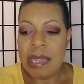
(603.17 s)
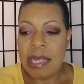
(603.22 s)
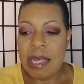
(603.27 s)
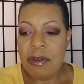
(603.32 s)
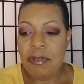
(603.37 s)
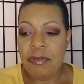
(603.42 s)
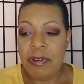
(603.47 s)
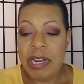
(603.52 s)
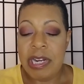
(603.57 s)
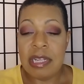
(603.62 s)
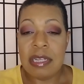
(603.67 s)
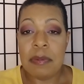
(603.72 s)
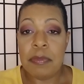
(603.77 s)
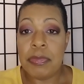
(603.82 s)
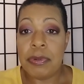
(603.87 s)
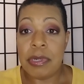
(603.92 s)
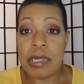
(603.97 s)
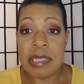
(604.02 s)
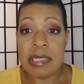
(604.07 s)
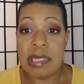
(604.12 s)
that writing a
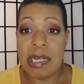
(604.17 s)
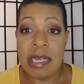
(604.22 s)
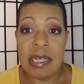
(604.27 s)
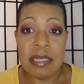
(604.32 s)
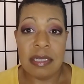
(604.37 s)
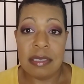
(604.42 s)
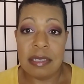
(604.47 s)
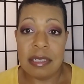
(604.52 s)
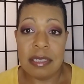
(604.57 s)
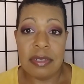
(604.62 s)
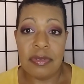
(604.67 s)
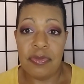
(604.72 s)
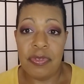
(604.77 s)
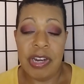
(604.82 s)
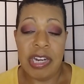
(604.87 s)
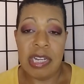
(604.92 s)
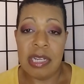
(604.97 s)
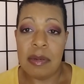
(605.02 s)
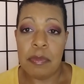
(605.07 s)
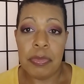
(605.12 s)
book is not just
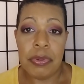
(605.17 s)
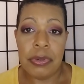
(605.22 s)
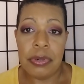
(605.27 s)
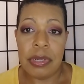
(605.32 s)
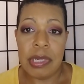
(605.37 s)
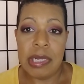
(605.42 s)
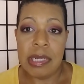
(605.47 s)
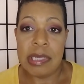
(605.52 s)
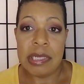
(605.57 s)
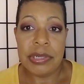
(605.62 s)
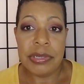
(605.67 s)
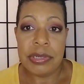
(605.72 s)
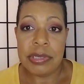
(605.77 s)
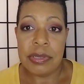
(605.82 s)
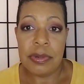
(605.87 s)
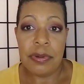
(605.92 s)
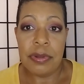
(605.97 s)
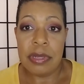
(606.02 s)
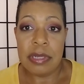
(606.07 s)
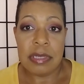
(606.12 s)
writing a book. Like there is
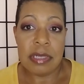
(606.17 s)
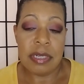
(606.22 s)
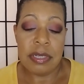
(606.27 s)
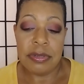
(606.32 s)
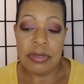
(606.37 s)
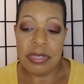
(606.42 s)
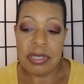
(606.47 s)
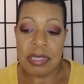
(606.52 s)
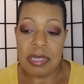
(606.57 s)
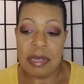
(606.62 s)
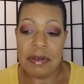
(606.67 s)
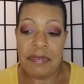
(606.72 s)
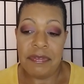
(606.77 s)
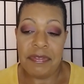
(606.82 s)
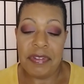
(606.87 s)
all this other stuff